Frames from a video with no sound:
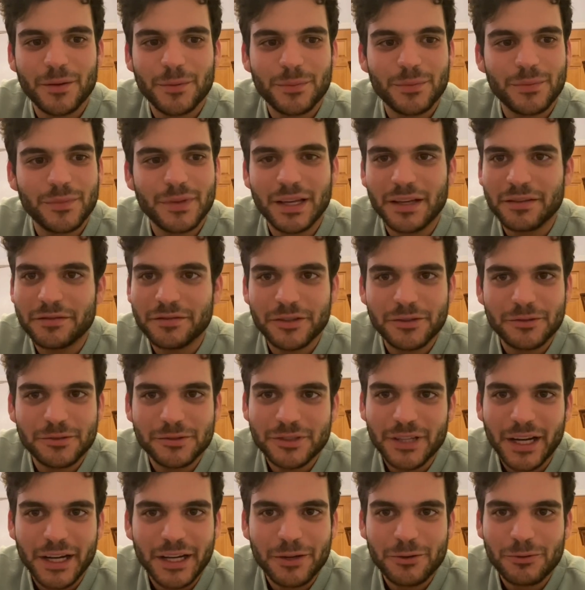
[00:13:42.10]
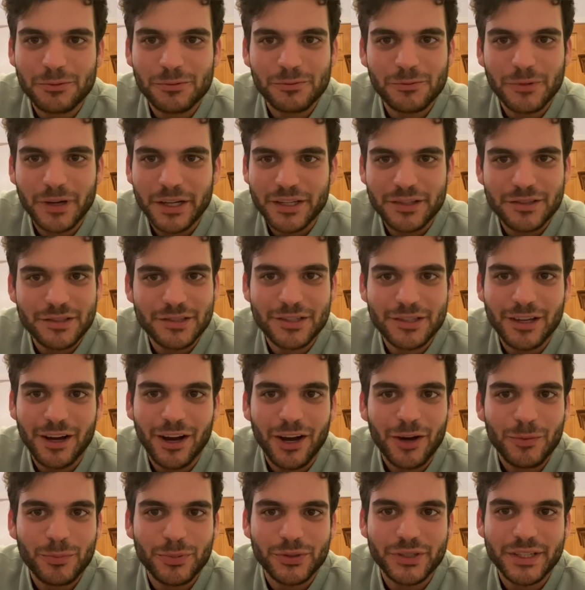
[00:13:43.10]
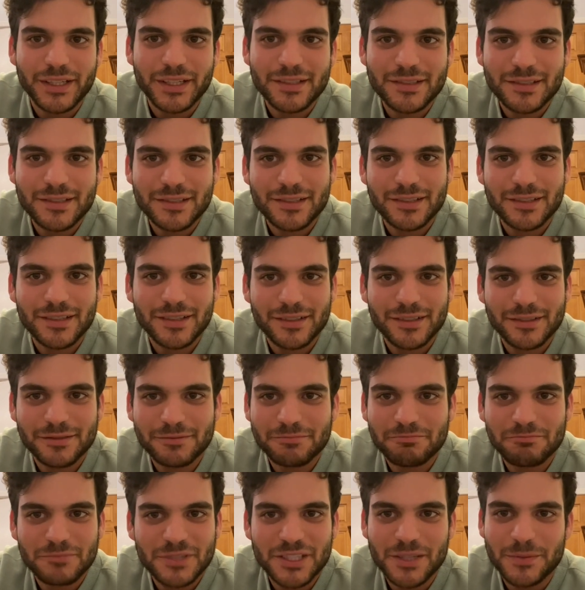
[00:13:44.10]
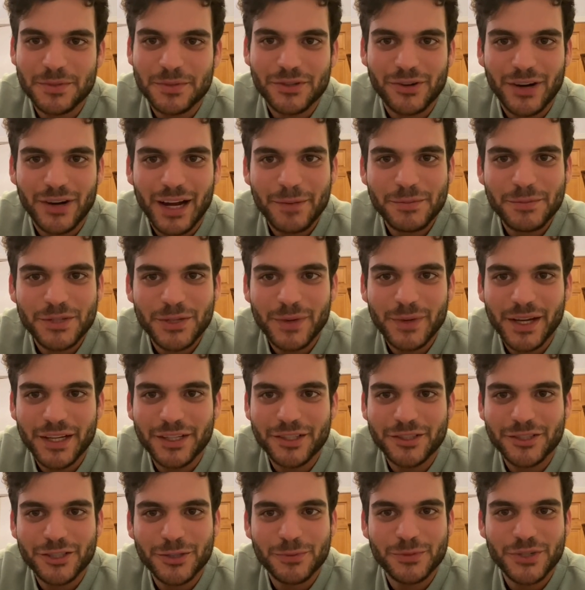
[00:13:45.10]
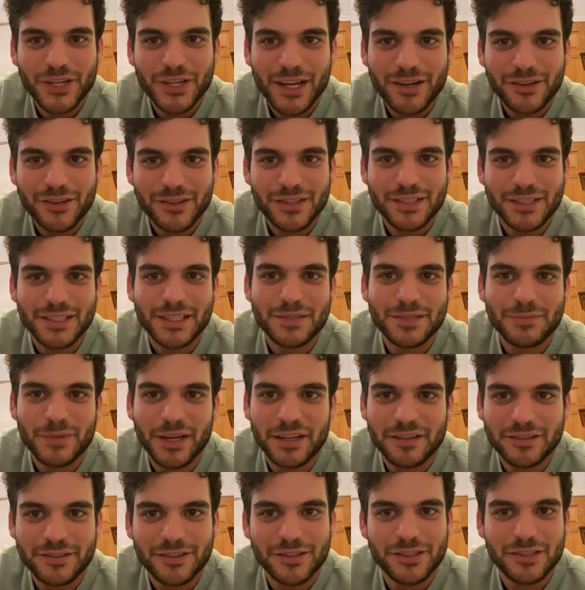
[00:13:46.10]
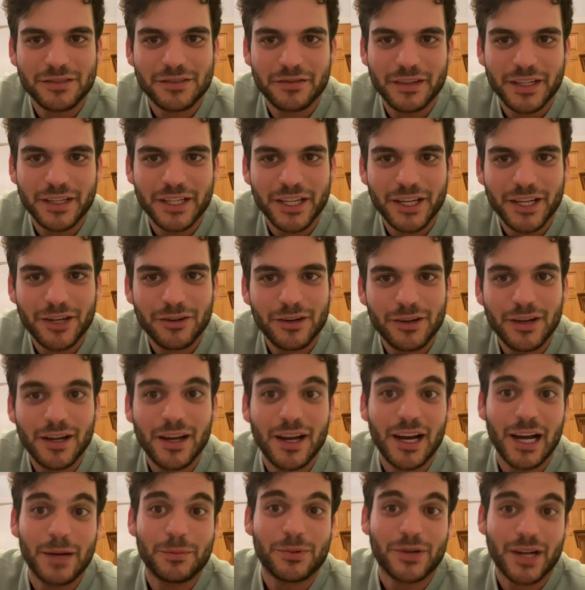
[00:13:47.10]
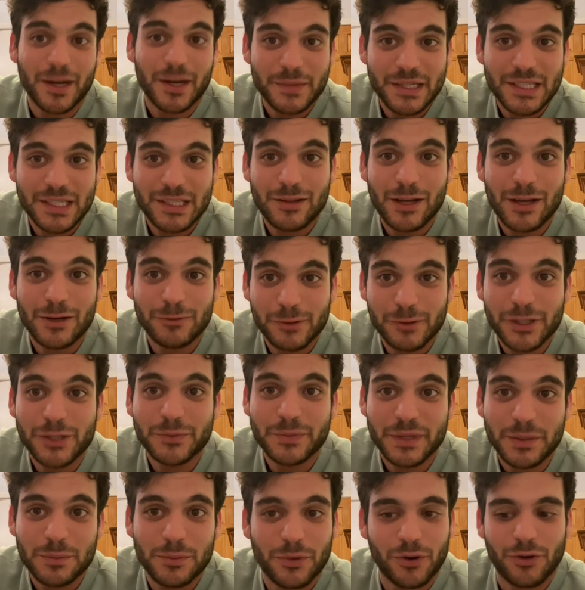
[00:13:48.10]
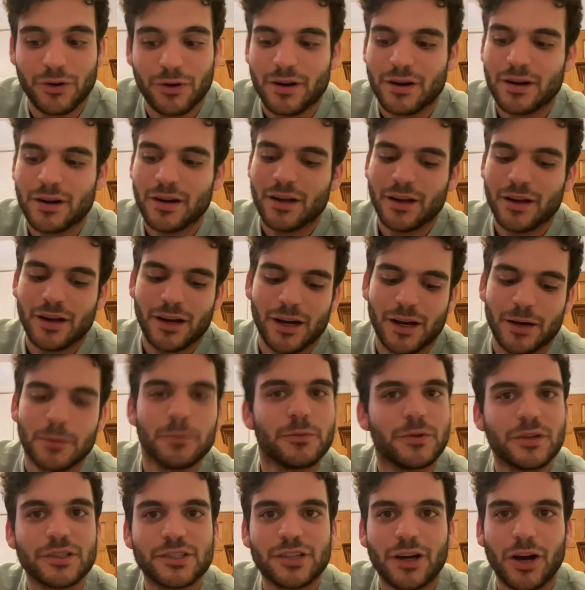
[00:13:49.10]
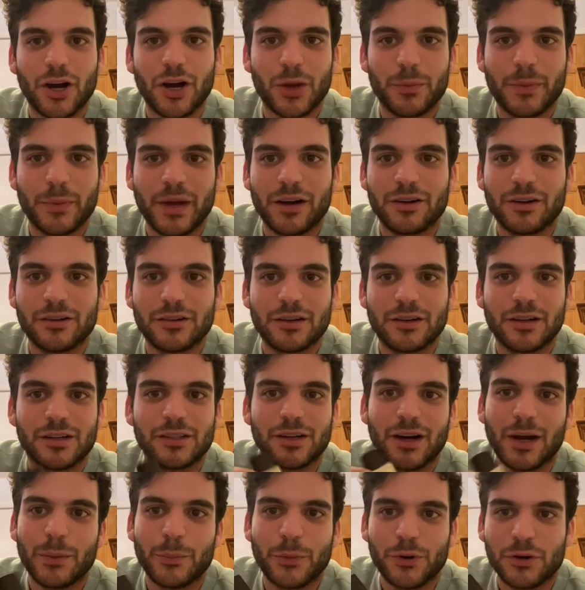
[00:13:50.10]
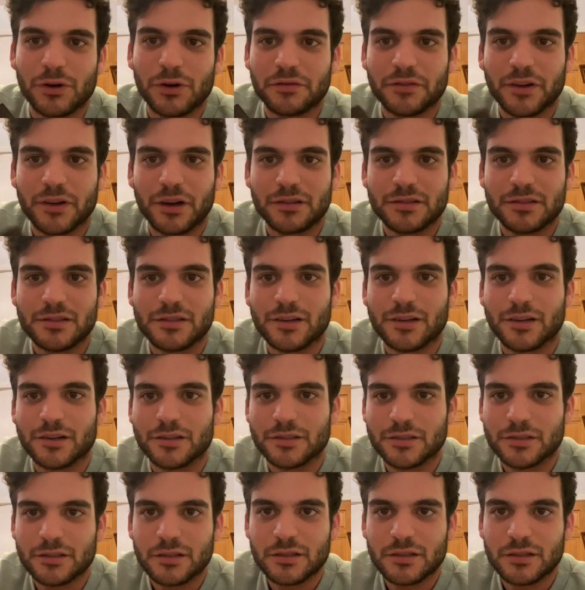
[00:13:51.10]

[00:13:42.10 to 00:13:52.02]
If you like what you saw, please subscribe to my YouTube channel. This is my first video. I promise there will be more. We'll talk about a lot more of Ensar's